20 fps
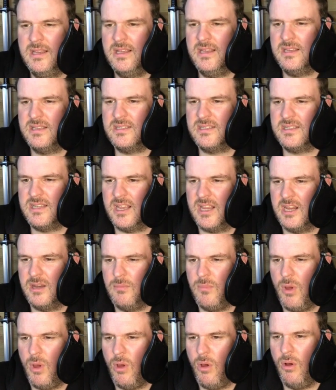sticking
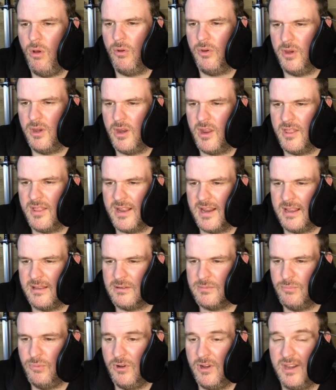them on, and I think
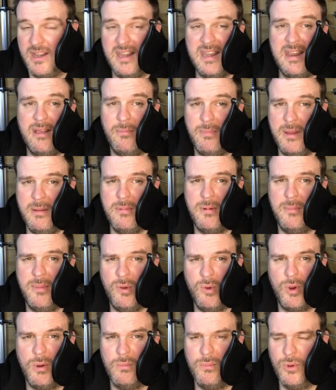that's brilliant. And now people are
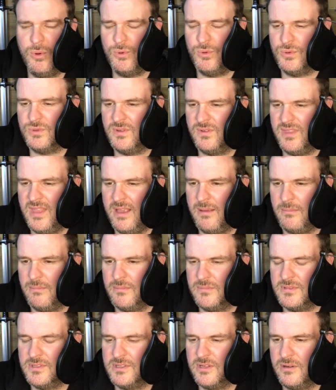building models of
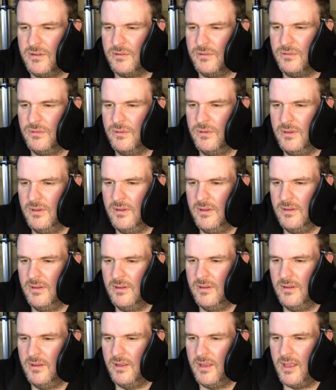them, so
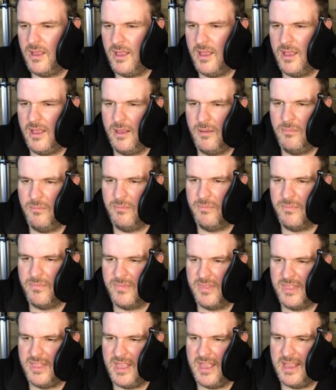
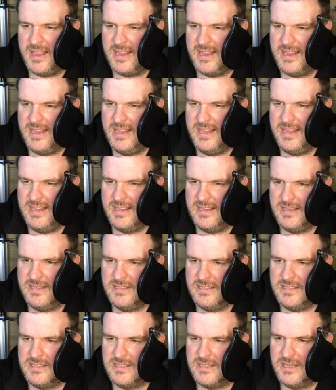that
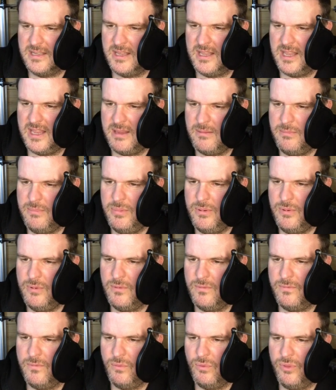is a
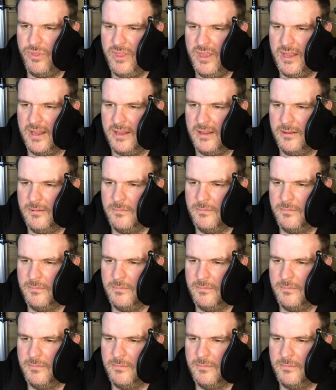beautiful thing.